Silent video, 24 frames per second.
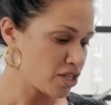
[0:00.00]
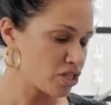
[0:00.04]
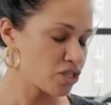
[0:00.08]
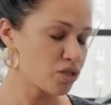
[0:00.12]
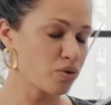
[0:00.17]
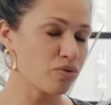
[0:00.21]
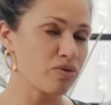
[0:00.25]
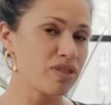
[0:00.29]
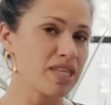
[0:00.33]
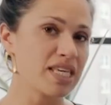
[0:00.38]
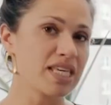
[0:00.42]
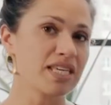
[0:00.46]
So
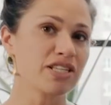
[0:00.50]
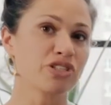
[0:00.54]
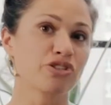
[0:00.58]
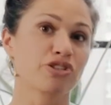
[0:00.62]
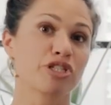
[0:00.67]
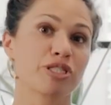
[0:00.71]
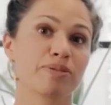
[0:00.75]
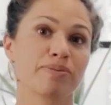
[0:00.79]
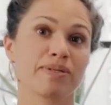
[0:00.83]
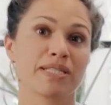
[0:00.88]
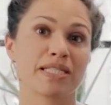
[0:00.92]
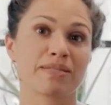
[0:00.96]
these
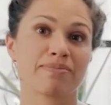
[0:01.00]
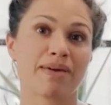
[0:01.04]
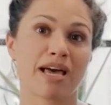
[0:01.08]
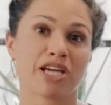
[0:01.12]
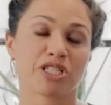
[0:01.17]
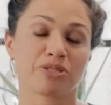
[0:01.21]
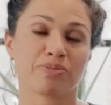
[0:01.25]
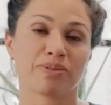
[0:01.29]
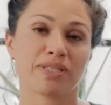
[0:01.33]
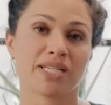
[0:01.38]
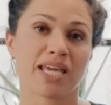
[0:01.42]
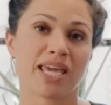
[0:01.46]
crispy
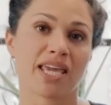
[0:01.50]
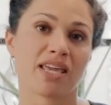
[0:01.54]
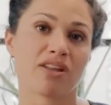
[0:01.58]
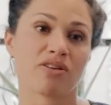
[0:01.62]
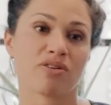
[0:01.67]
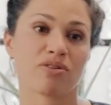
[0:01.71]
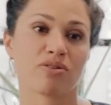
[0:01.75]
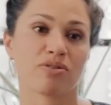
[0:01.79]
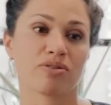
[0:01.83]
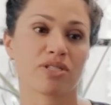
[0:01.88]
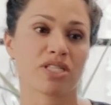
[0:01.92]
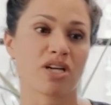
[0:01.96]
smashed
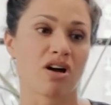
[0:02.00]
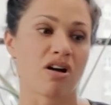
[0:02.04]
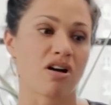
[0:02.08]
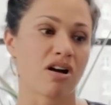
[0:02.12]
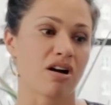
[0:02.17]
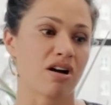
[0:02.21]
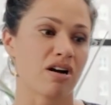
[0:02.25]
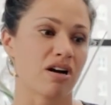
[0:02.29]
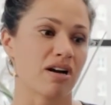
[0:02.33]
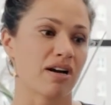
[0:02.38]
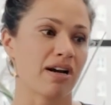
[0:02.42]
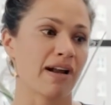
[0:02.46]
potatoes
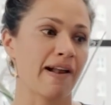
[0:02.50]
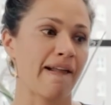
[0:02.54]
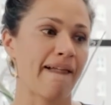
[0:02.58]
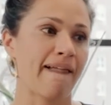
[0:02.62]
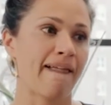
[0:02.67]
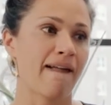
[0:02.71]
are